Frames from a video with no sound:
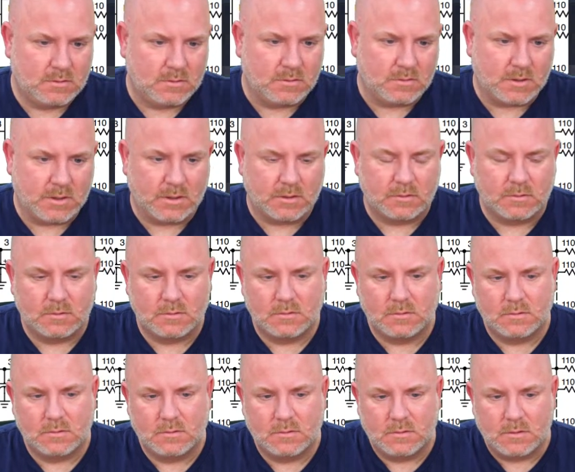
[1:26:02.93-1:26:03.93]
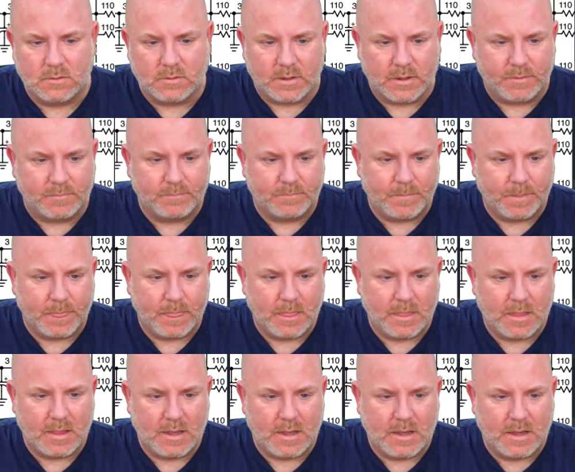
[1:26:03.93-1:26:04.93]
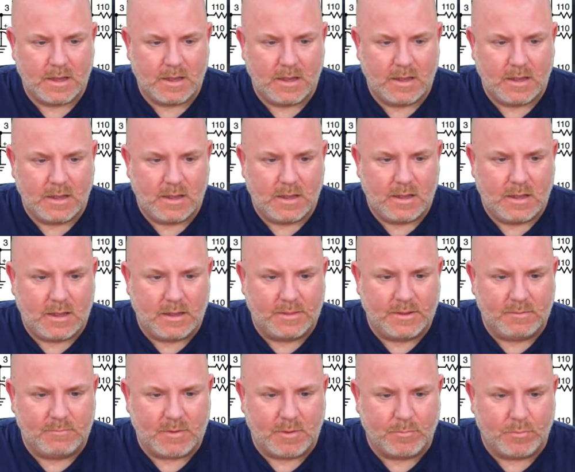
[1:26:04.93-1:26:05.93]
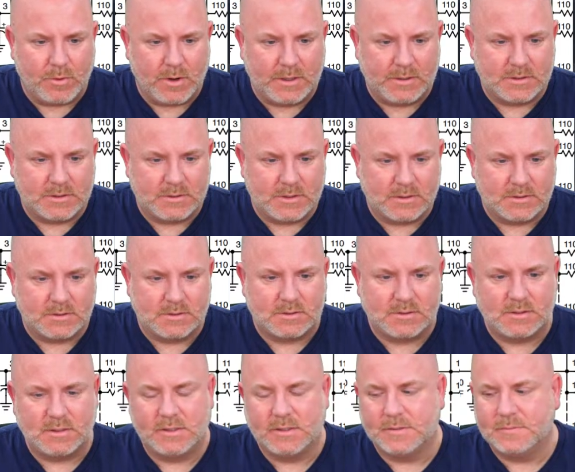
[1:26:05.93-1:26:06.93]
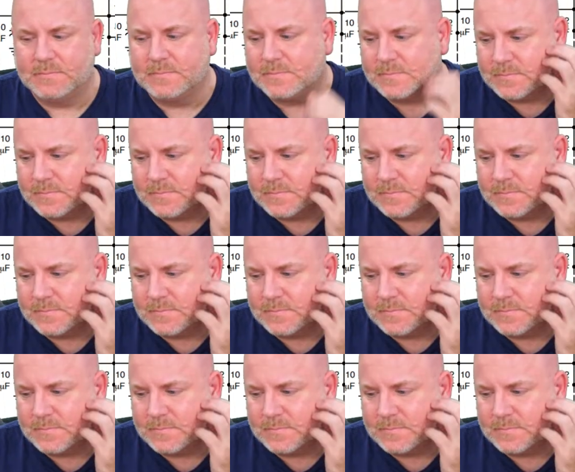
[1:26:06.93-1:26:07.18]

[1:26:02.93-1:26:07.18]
Okay. Okay. I think my brain just doesn't see it.